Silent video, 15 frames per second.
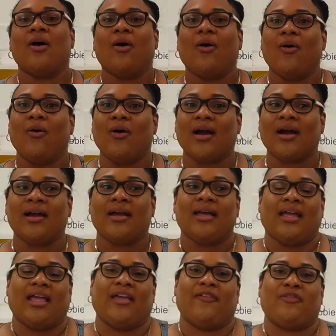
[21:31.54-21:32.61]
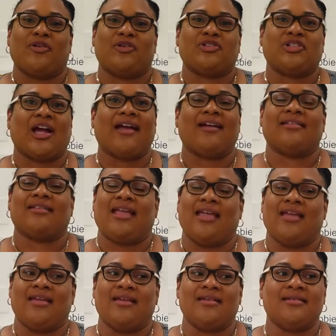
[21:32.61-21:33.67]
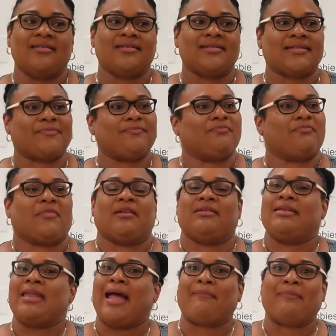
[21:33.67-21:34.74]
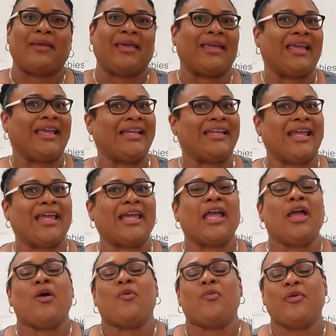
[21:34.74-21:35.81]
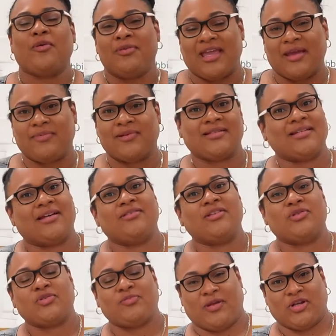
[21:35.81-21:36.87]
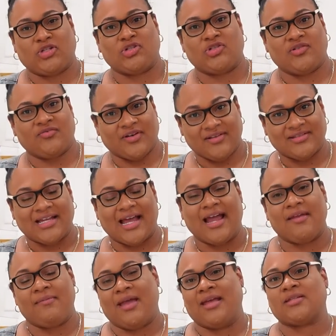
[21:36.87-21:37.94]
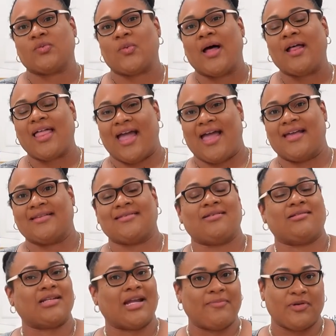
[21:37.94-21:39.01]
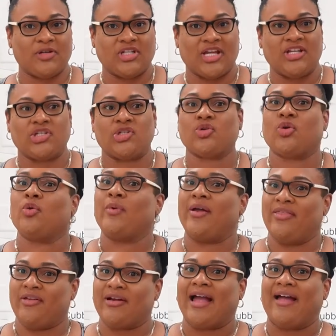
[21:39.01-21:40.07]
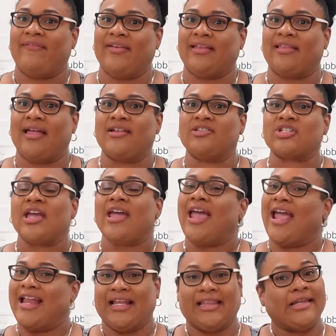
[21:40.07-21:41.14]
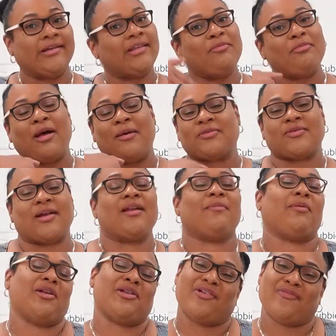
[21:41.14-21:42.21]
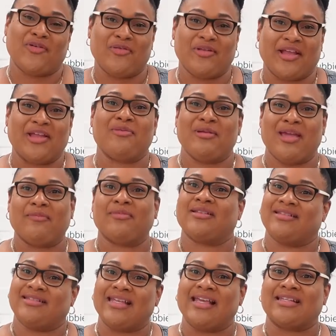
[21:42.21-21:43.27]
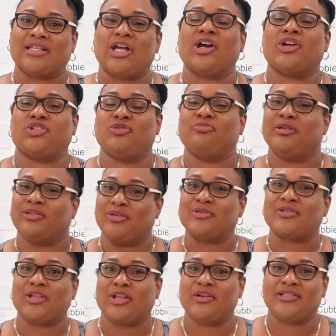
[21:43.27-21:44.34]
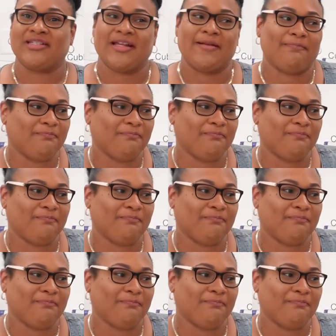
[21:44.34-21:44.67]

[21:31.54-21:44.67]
or if your child is napping, eating. We'll be able to send those pictures in real time, as well as their diaper changes or when they're having lunch. And it literally pops right up on your phone that you'll be able to see as long as you put those alerts in.